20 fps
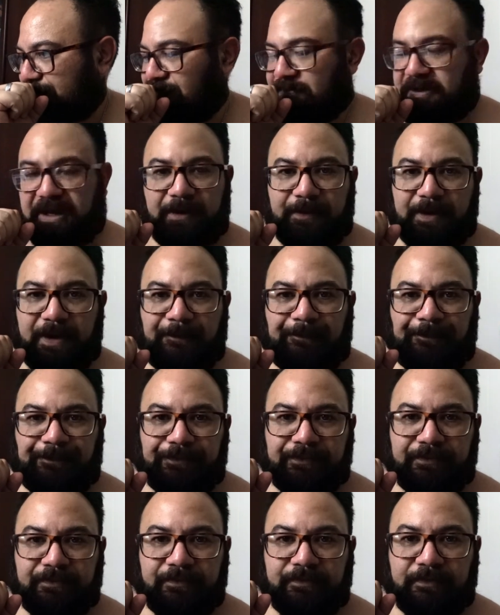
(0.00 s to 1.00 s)
Anyway,
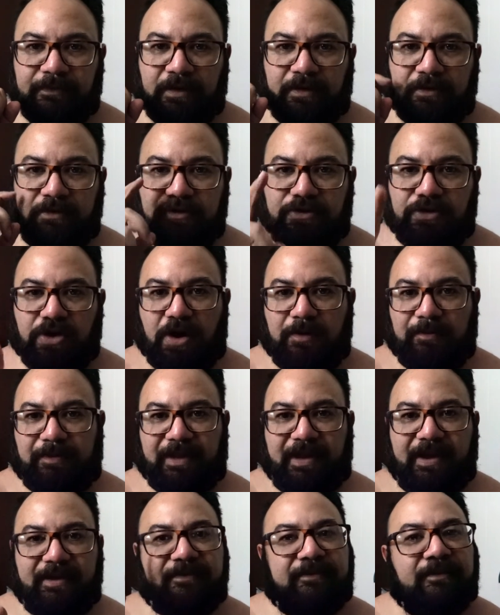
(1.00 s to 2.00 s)
God
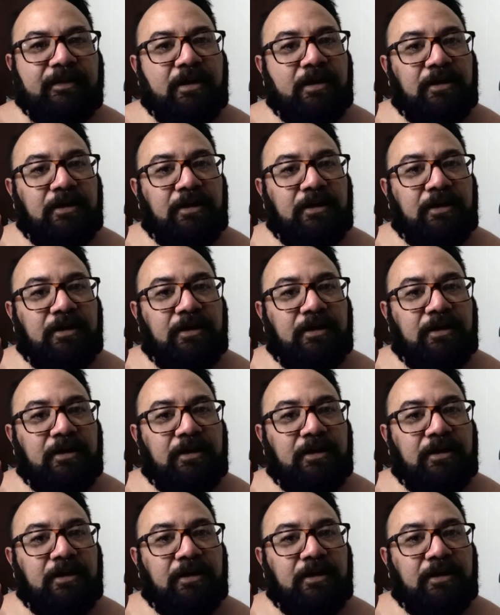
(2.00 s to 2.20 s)
bless.